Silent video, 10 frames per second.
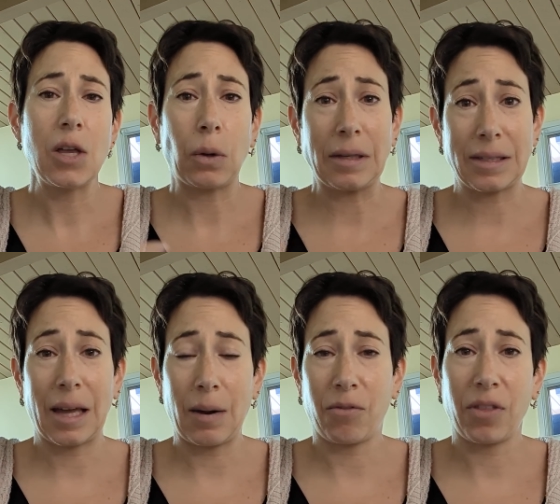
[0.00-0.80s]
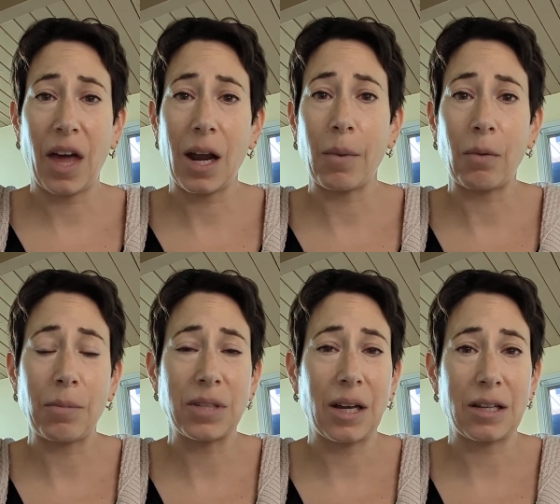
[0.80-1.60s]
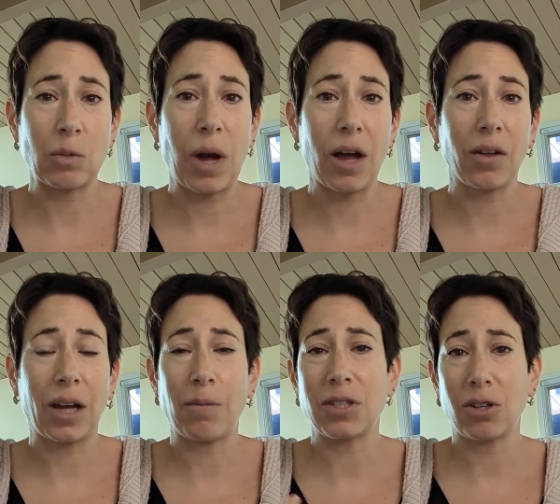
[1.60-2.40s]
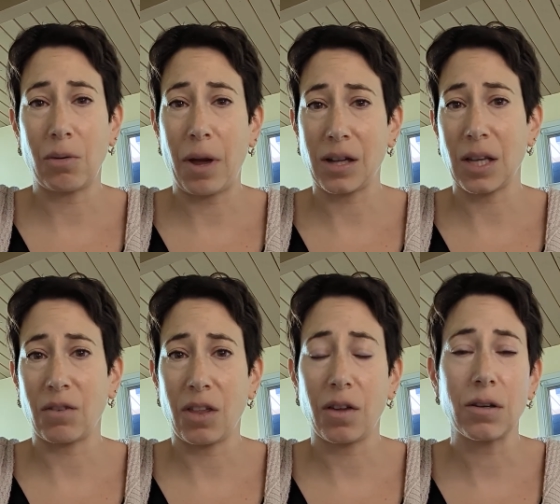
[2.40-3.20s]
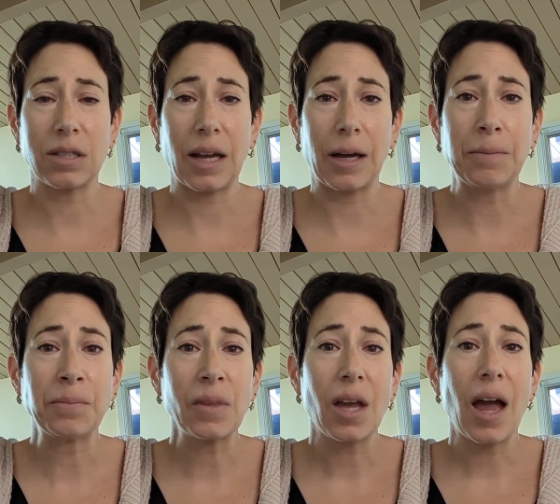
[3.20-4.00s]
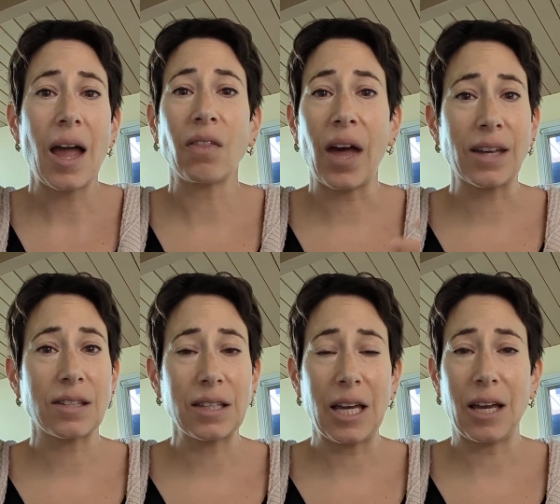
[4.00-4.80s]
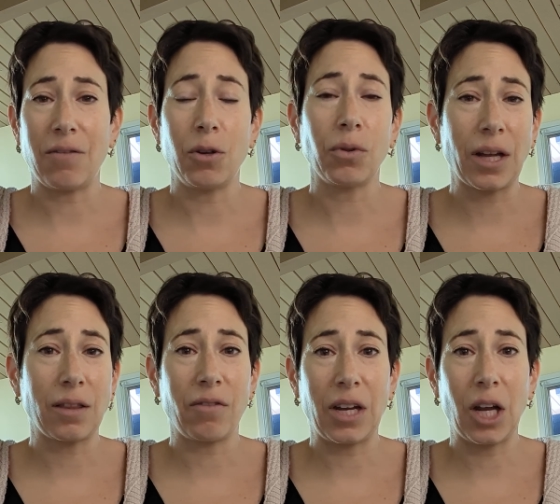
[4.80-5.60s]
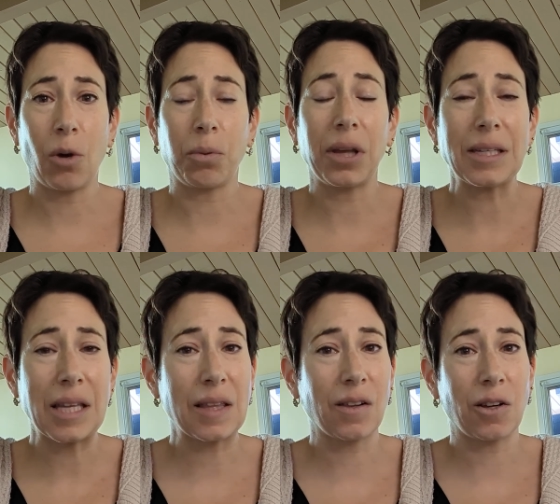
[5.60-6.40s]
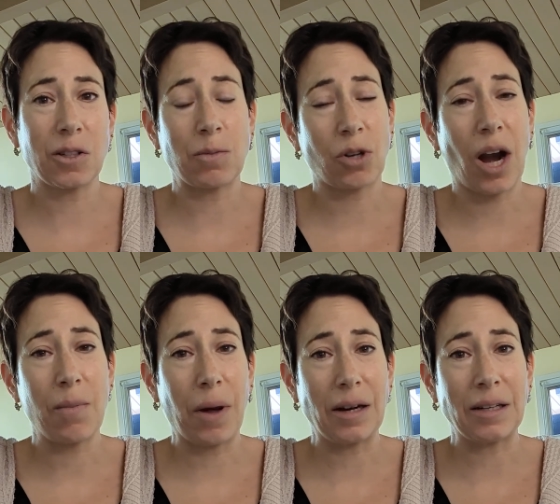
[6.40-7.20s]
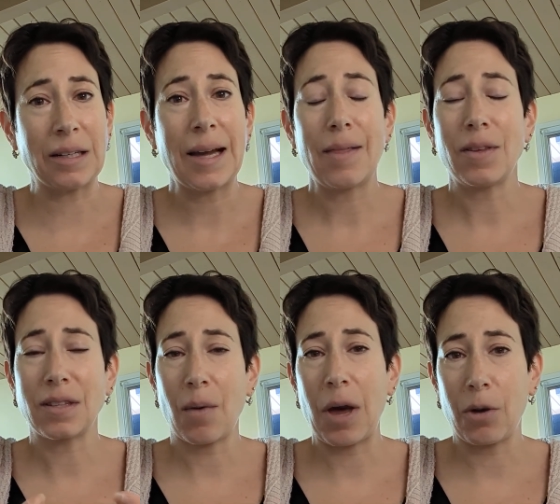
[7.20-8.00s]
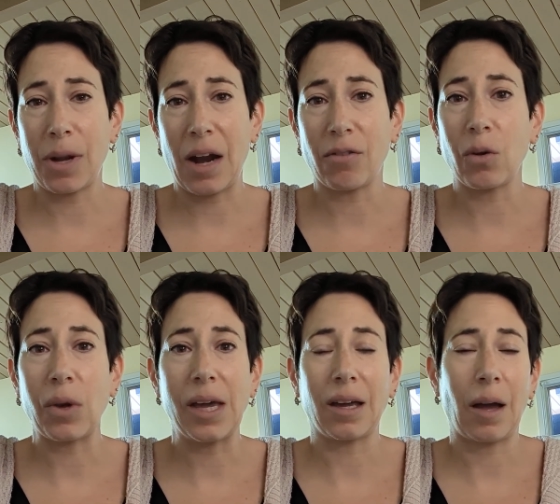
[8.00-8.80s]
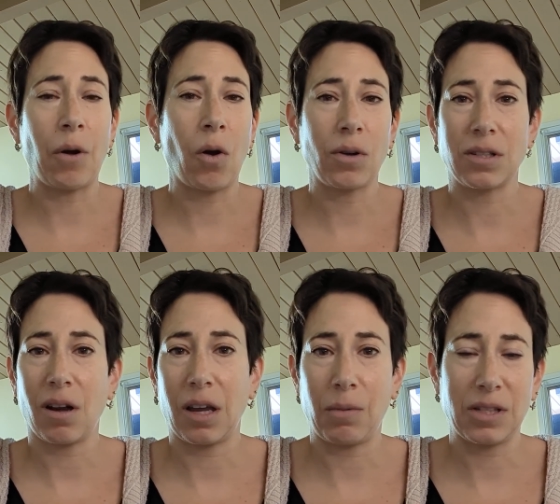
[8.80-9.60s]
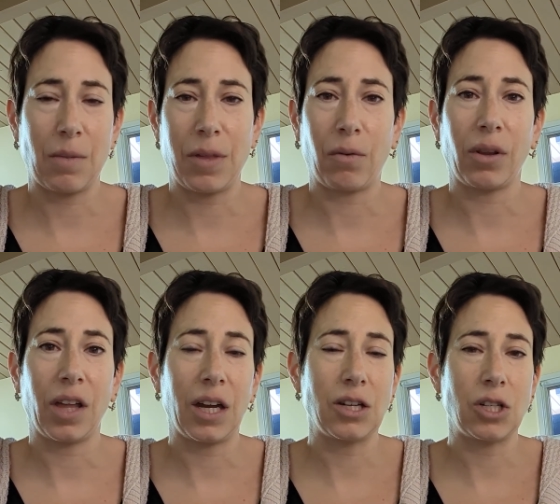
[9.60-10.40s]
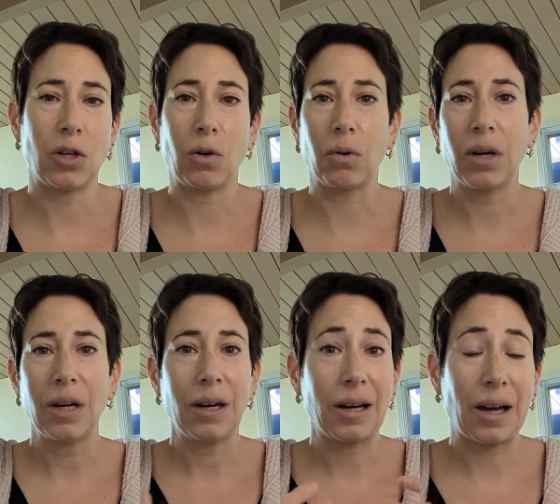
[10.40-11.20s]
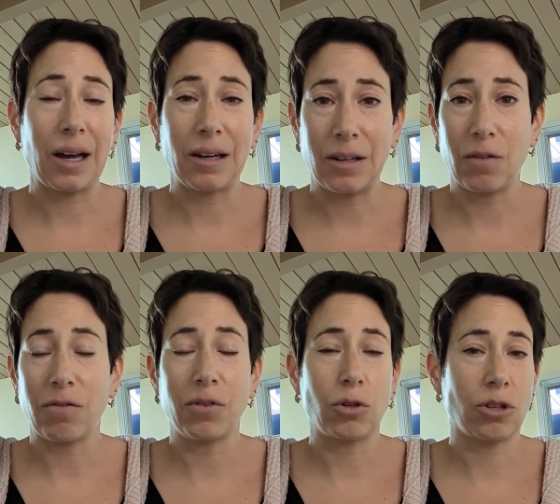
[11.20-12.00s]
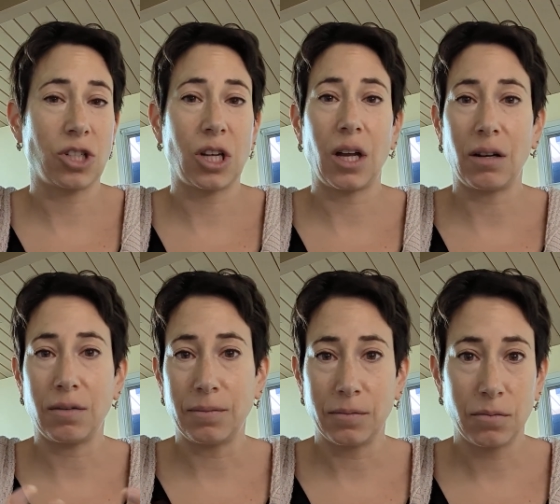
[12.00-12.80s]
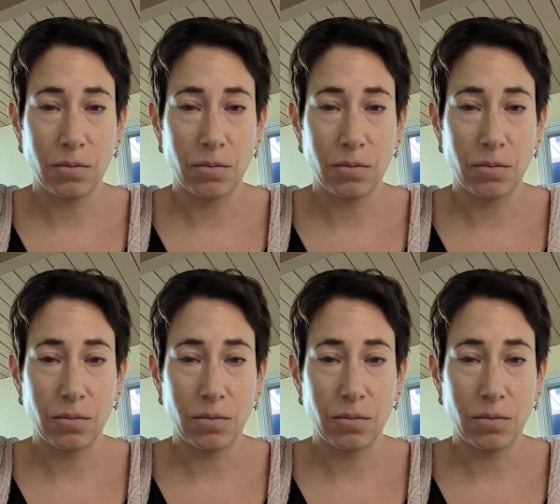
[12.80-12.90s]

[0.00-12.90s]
you can sign up for that on my website as well. It comes to your inbox every Thursday. And lastly, if you like the video, please hit the little subscribe button. These come out about every week. I'm always talking about something related to, again, nutrition